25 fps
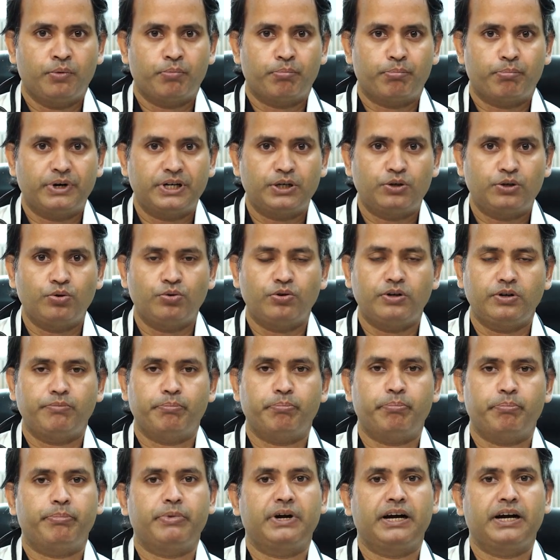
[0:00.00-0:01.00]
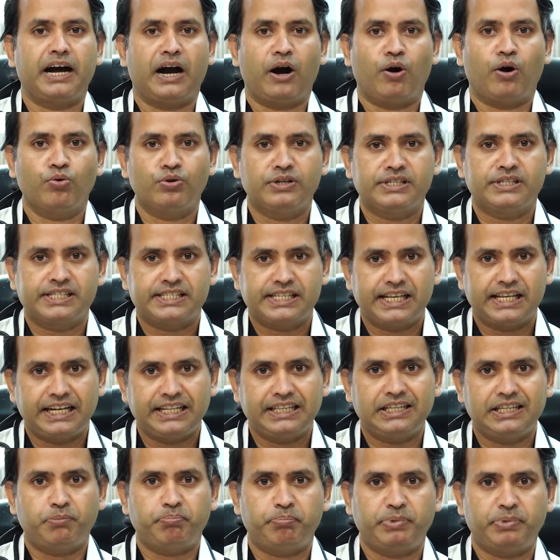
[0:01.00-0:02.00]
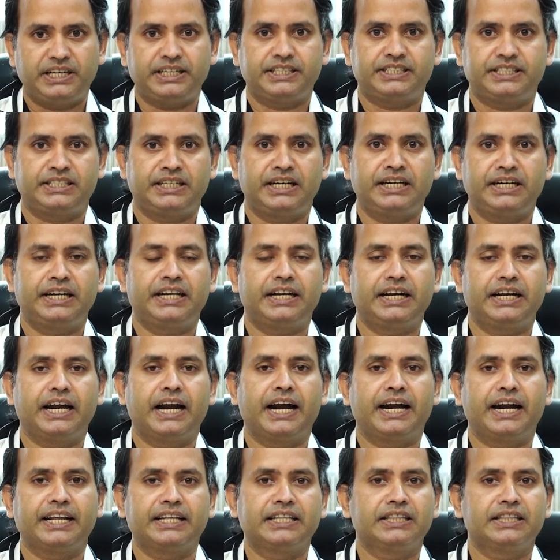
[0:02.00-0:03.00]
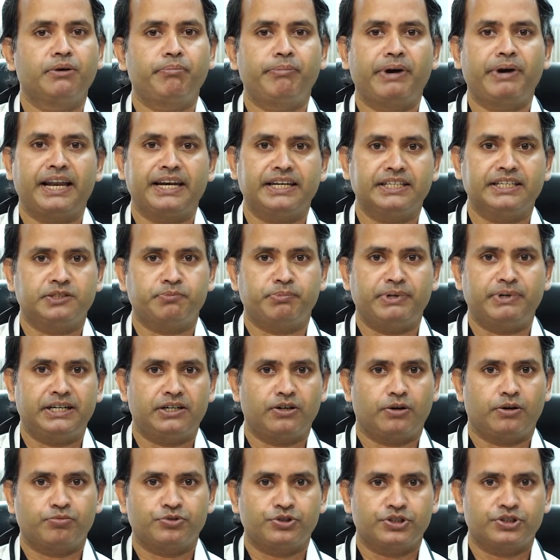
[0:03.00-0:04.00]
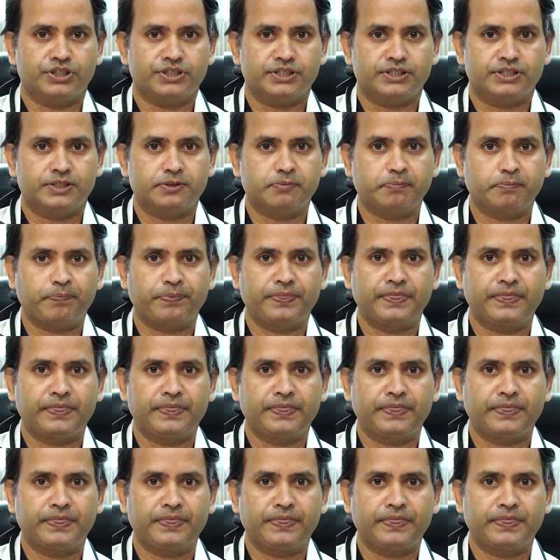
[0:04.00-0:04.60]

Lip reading: but to counsel the patient regarding the management options.